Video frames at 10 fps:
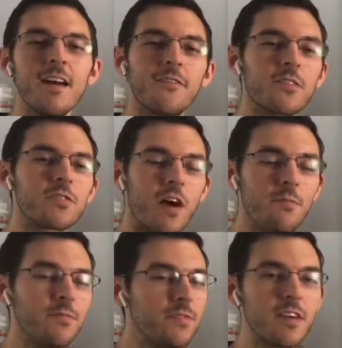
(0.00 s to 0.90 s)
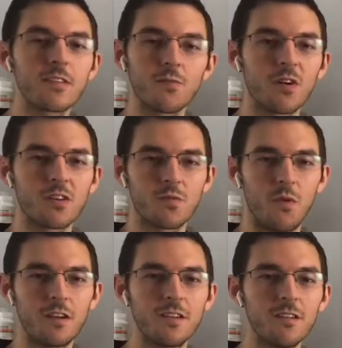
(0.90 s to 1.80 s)
For some, this works
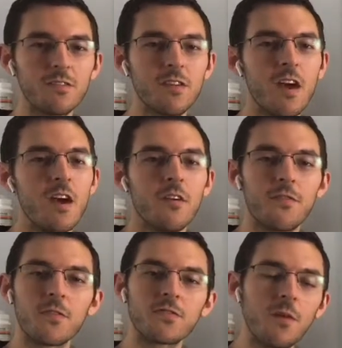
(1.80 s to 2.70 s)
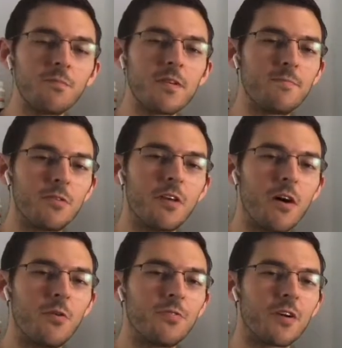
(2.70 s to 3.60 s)
wonders. For some people,
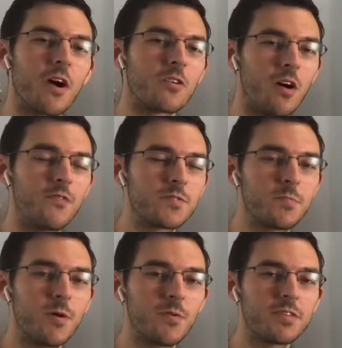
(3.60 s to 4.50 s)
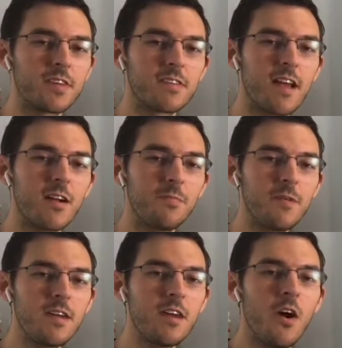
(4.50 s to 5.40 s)
though, they're uncomfortable with this
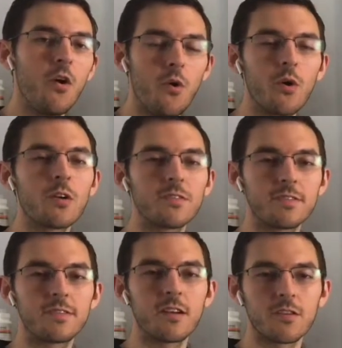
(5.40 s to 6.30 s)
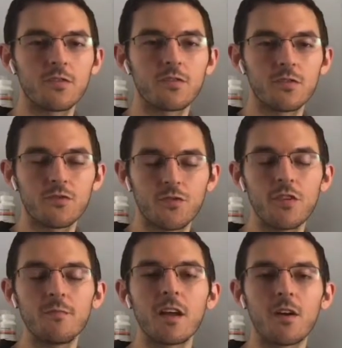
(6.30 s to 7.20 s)
therapy or their
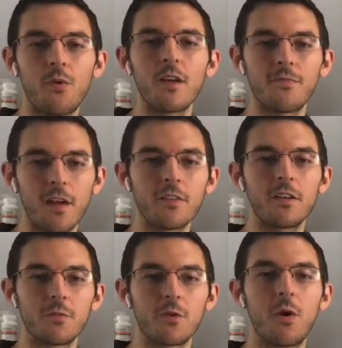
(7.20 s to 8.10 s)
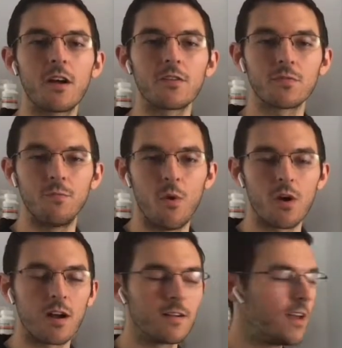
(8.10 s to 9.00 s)
treatment, quite frankly, requires
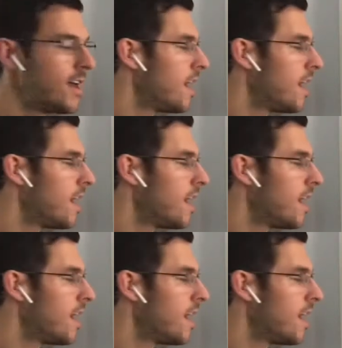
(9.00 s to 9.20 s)
more.